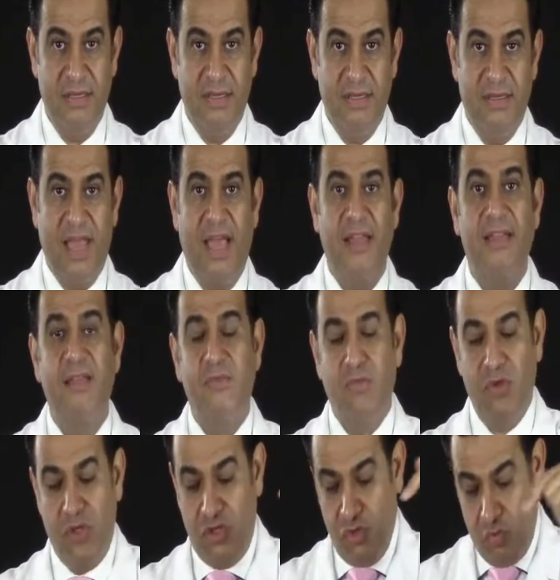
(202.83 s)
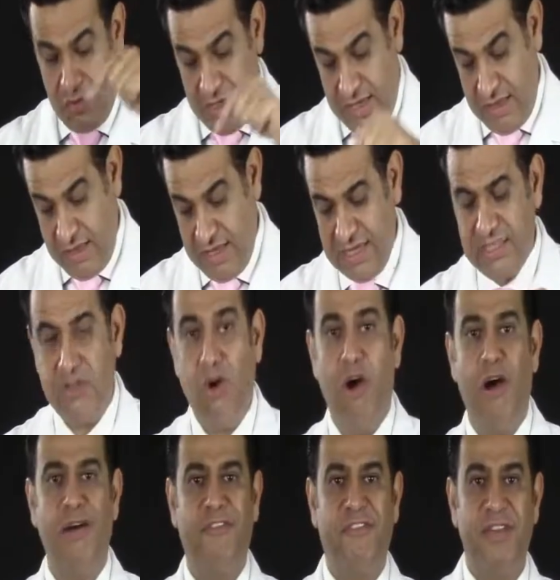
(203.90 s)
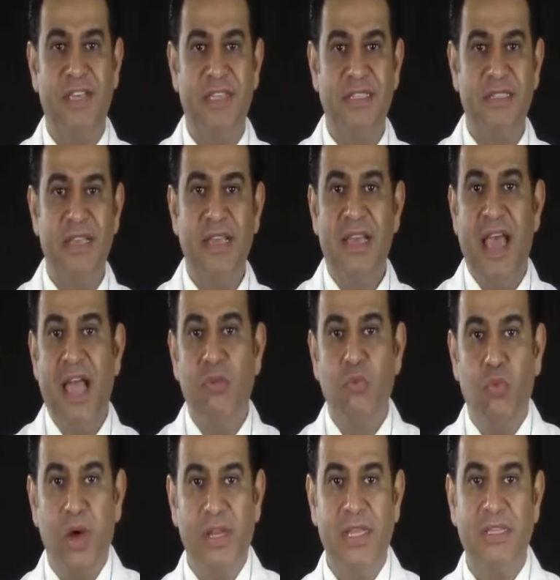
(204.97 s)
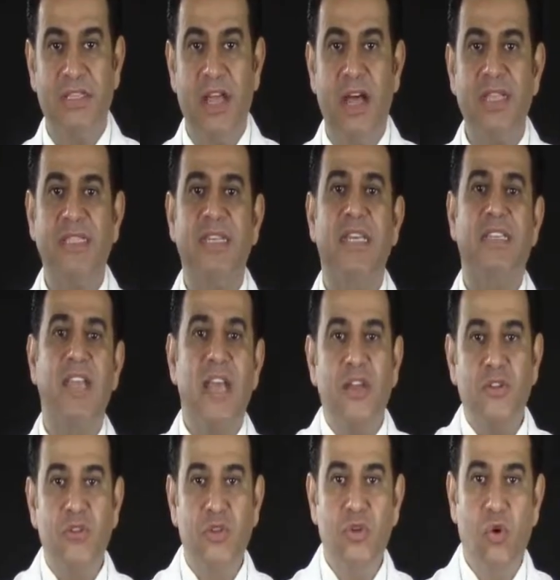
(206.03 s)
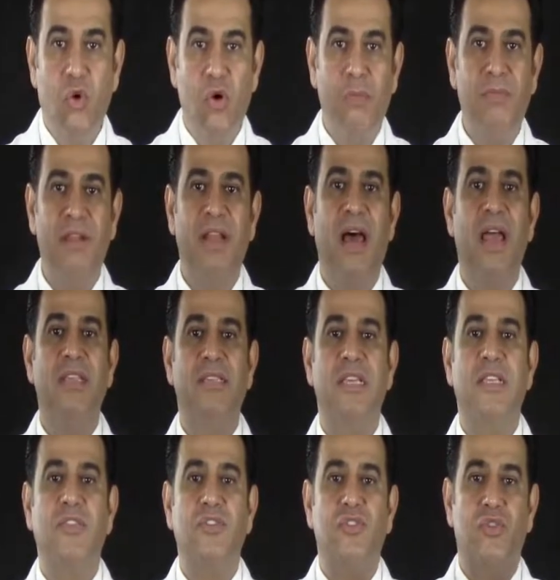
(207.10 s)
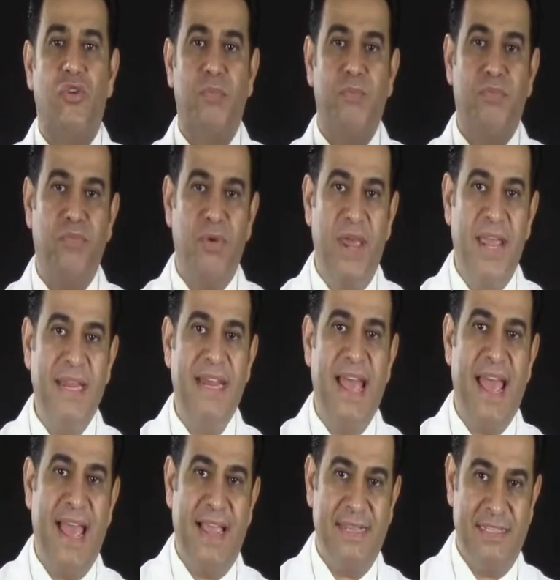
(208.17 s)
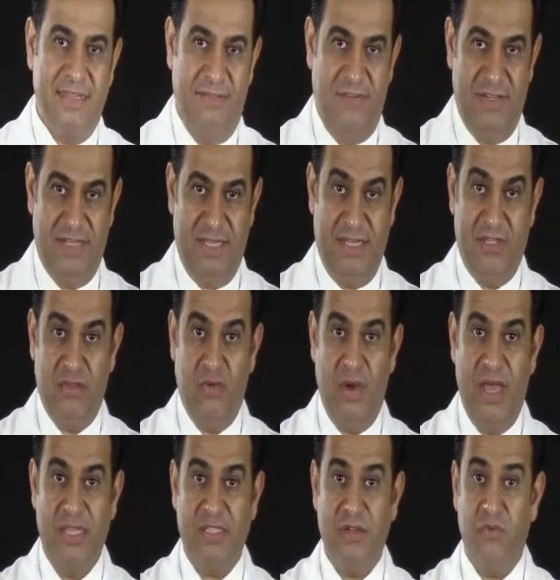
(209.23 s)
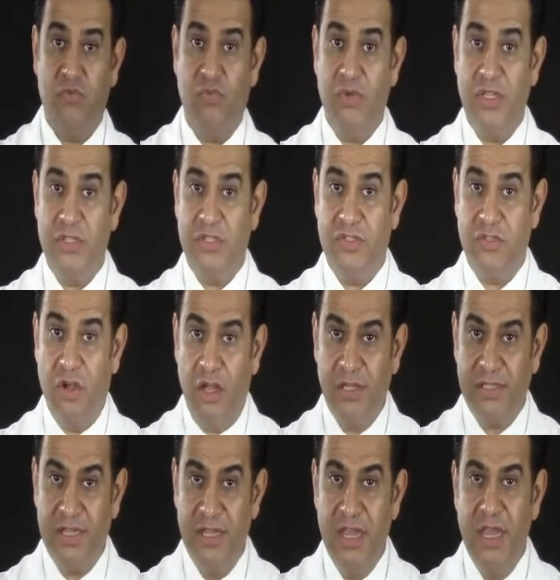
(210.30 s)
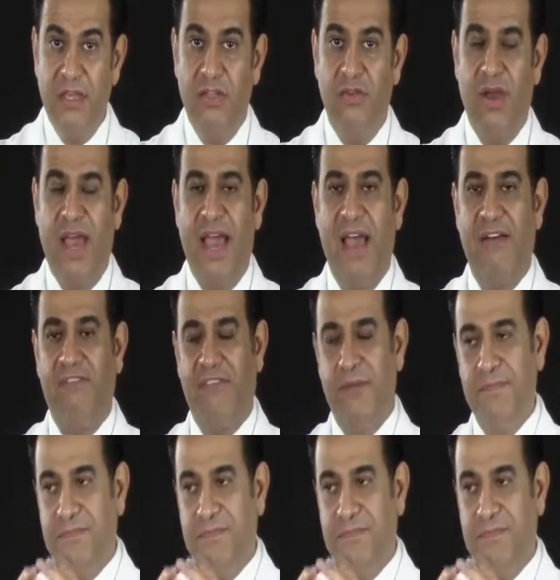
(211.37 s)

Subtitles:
that we do in this office. And what it does, it normalizes your brain activity. So as a result, you have